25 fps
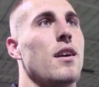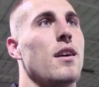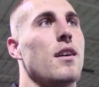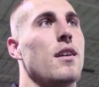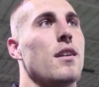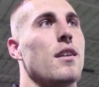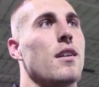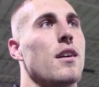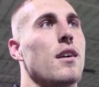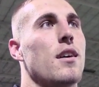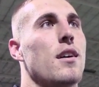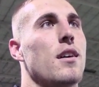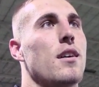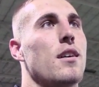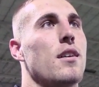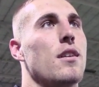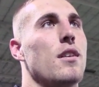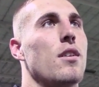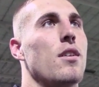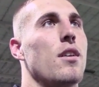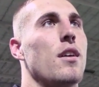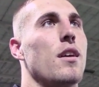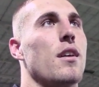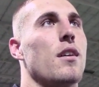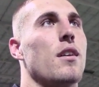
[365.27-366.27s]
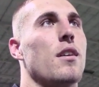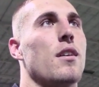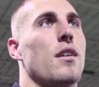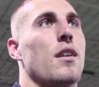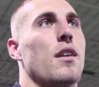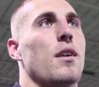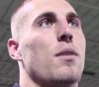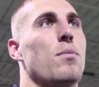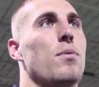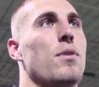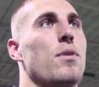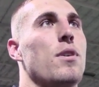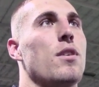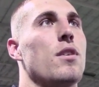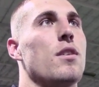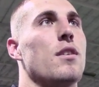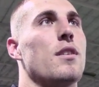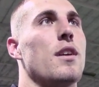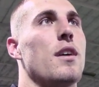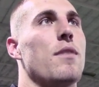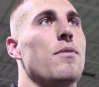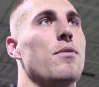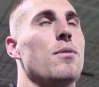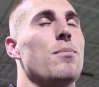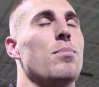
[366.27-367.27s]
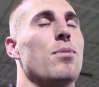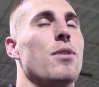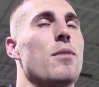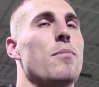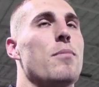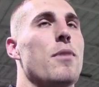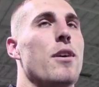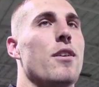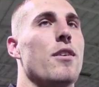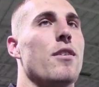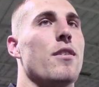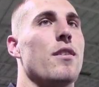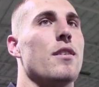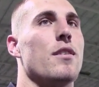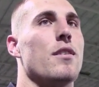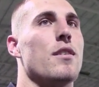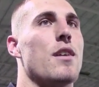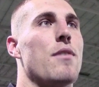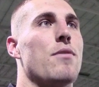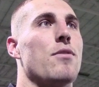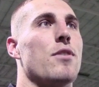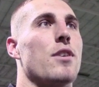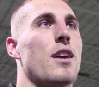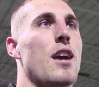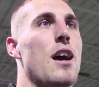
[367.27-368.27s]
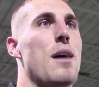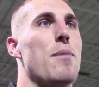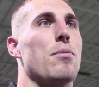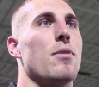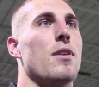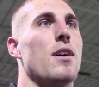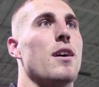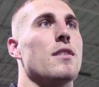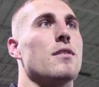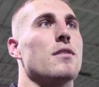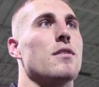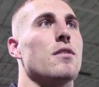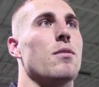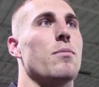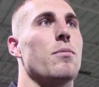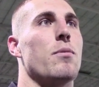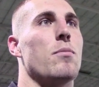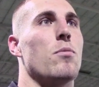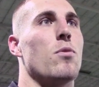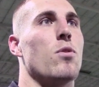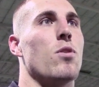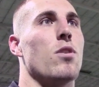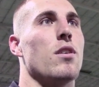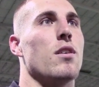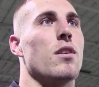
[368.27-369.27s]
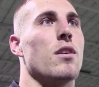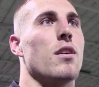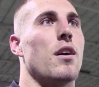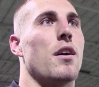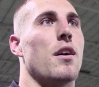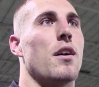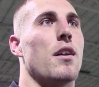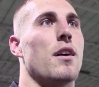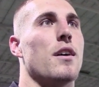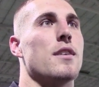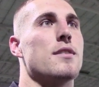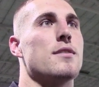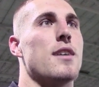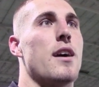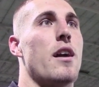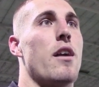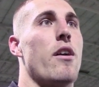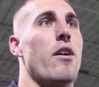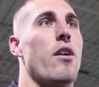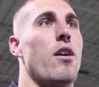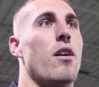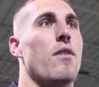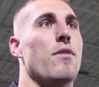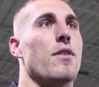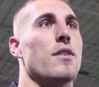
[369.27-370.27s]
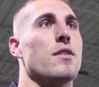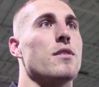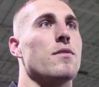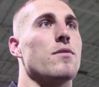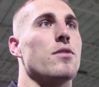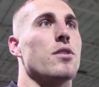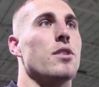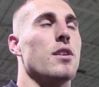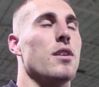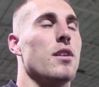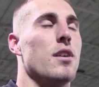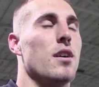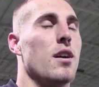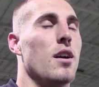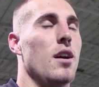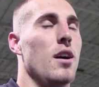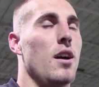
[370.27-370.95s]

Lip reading: And you know, like we could have definitely played better and definitely capitalized a little bit more on Saturday offensively.